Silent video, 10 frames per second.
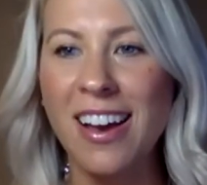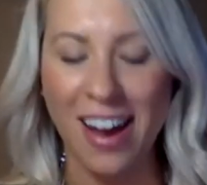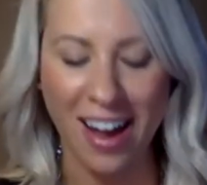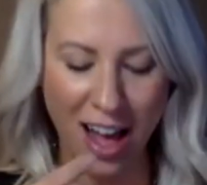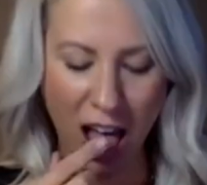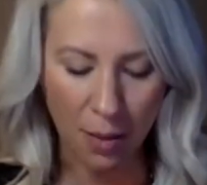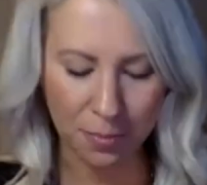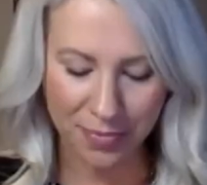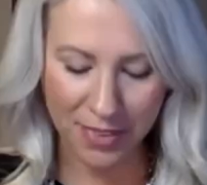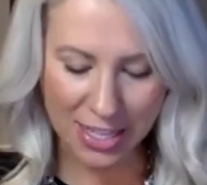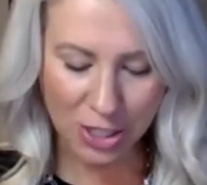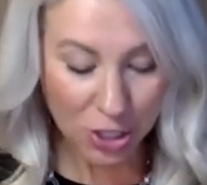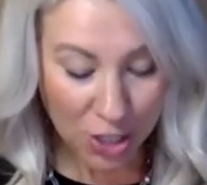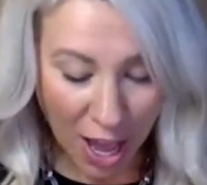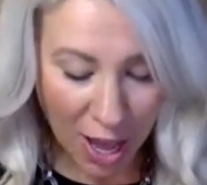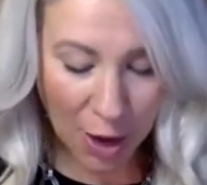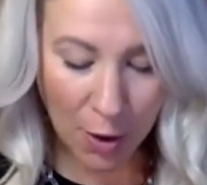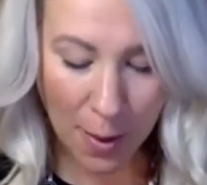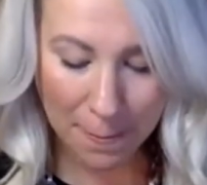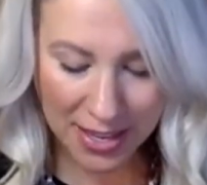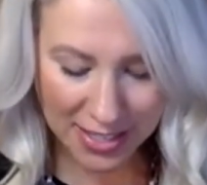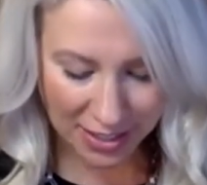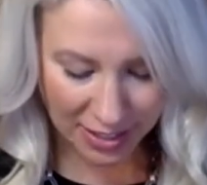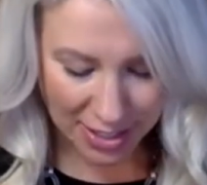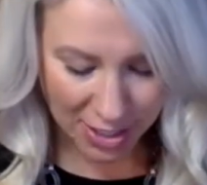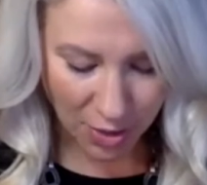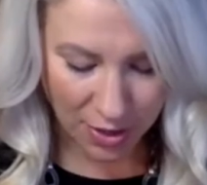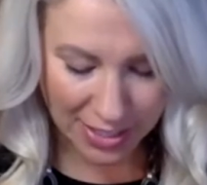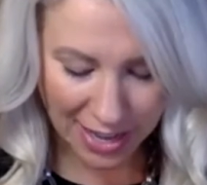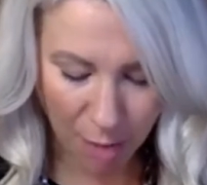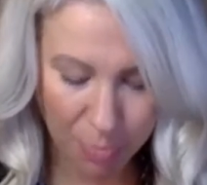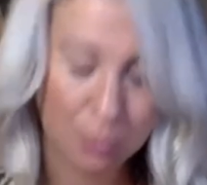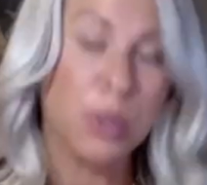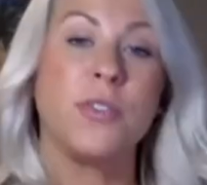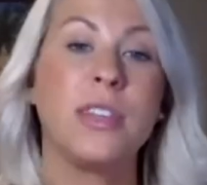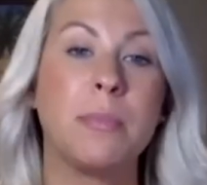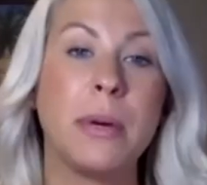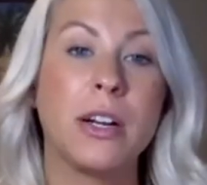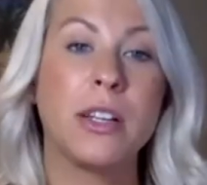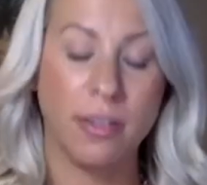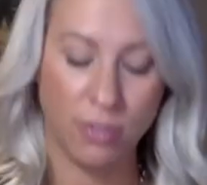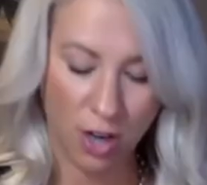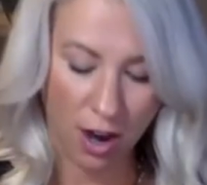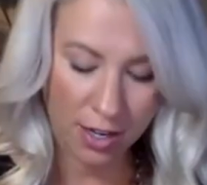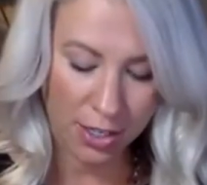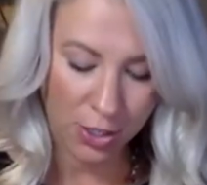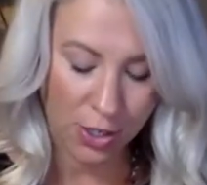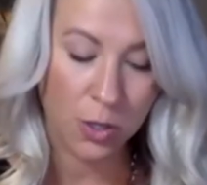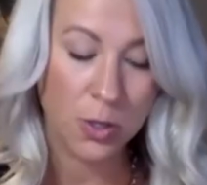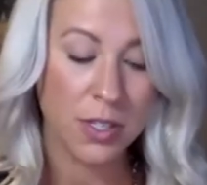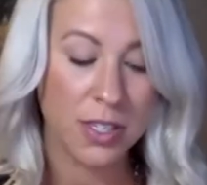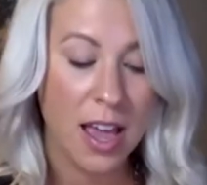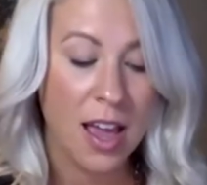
And so basically it's going to help improve the appearance of dark circles,